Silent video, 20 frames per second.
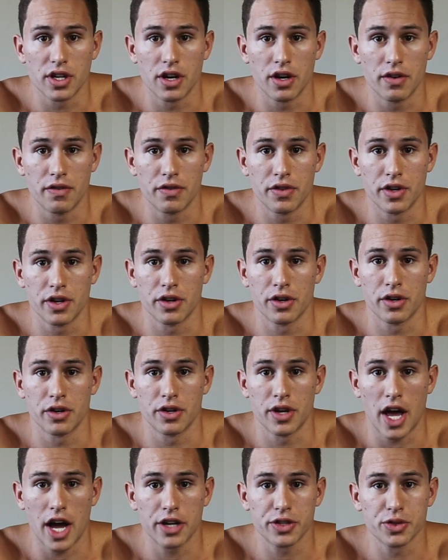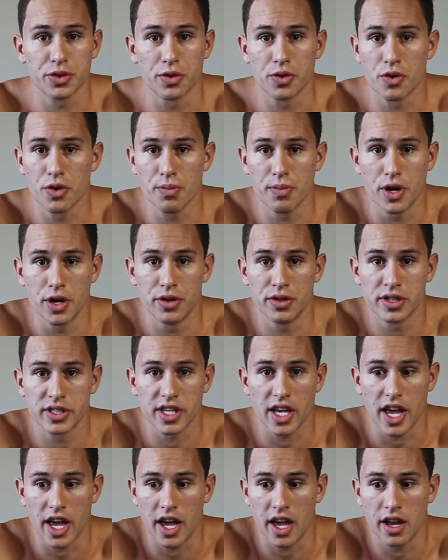of their natural
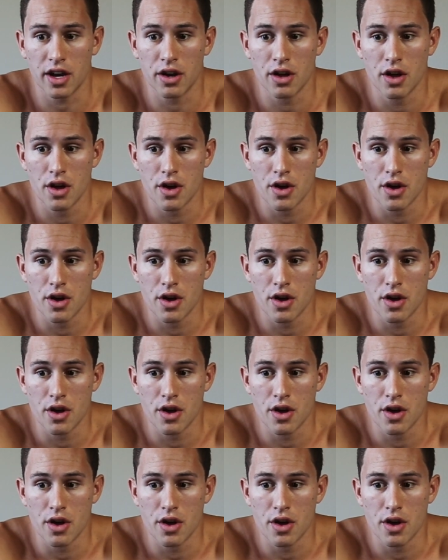hormones, and